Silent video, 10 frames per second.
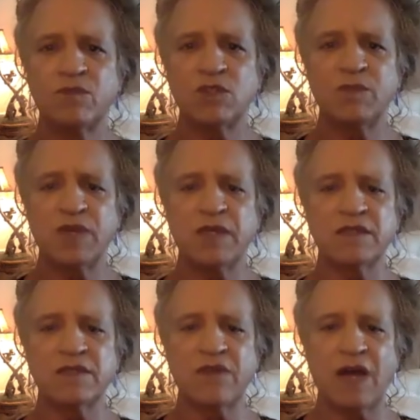just
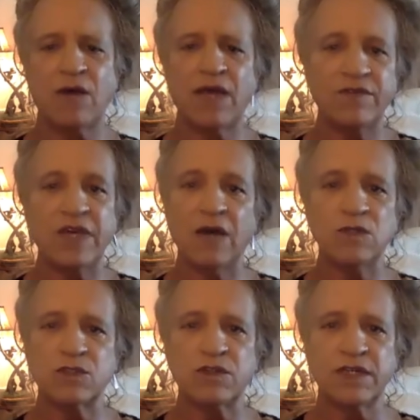because of how heavy I
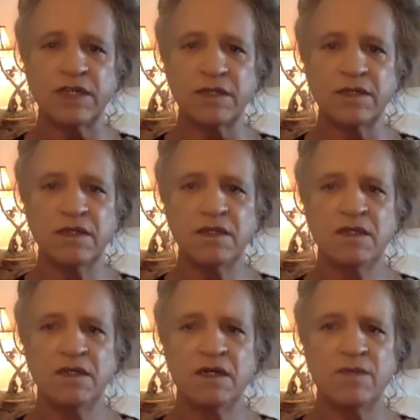was drinking.
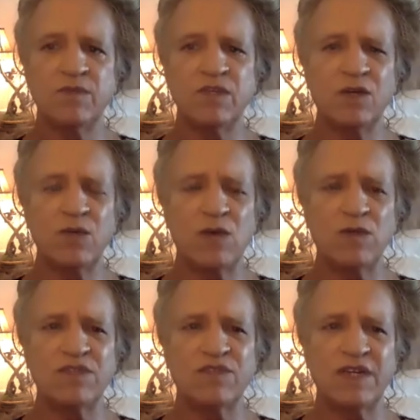We
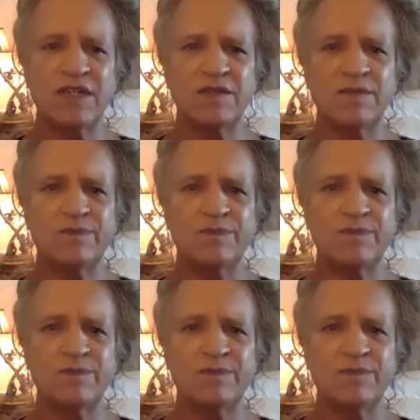always find,